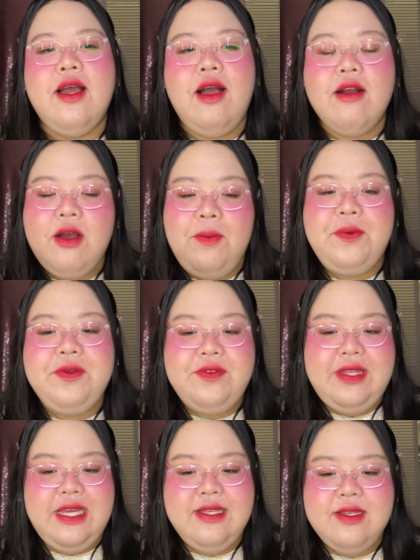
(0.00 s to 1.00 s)
a couple of
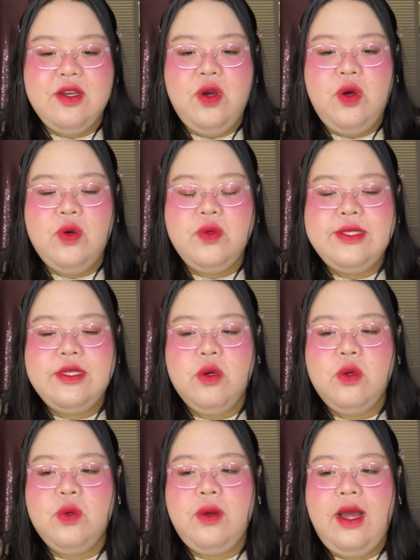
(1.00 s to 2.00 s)
days ago.
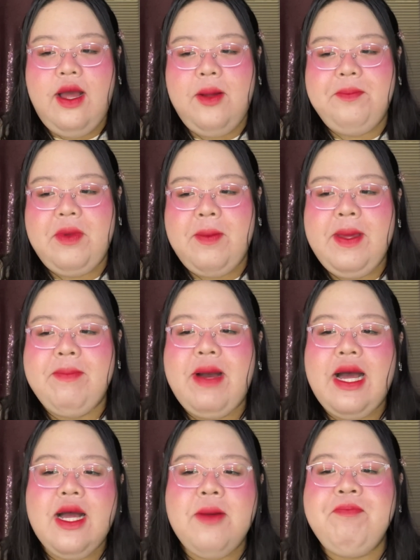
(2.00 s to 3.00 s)
So my
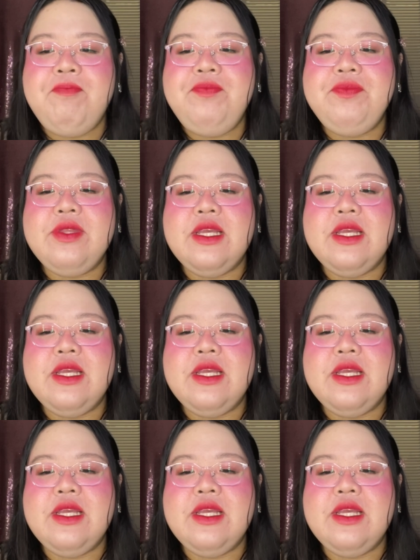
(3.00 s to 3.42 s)
mom,